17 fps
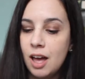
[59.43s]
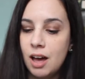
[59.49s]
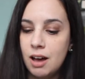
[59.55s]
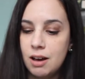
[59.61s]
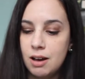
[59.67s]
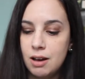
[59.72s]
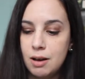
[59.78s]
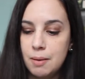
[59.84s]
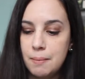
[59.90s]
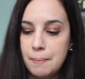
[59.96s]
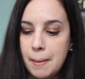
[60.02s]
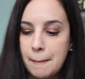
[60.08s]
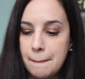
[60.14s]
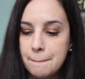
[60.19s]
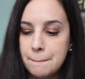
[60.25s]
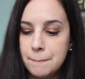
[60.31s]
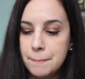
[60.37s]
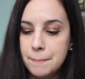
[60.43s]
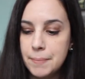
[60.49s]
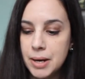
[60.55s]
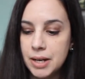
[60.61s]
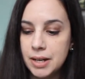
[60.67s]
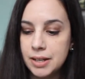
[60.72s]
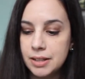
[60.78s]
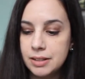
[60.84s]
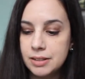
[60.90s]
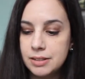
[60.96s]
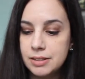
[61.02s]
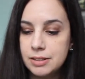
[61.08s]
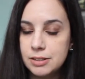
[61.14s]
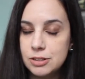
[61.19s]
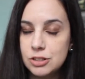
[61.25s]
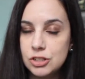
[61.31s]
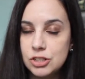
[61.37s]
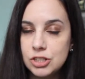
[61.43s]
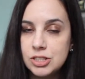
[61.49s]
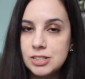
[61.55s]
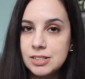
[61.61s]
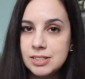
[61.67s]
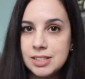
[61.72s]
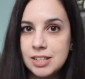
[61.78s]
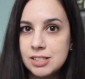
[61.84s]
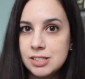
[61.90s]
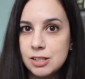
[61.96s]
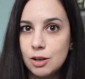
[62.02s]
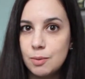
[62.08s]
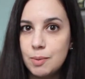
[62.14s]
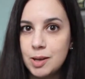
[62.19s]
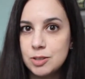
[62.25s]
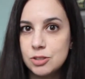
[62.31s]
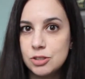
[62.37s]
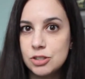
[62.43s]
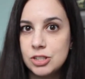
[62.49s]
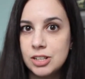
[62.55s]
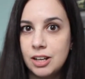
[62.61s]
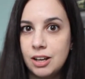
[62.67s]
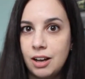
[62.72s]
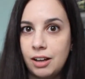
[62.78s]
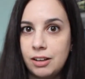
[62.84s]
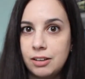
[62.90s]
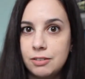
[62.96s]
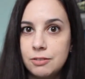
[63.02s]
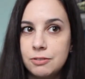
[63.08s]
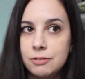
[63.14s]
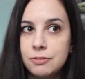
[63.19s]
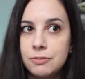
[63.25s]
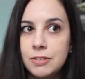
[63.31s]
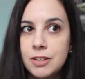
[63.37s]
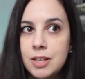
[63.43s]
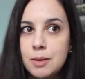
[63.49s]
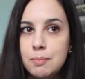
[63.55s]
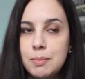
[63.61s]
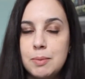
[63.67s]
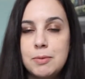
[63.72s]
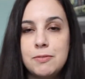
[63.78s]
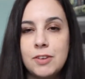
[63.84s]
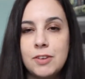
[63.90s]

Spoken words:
but she decides to go back so she can kind of maybe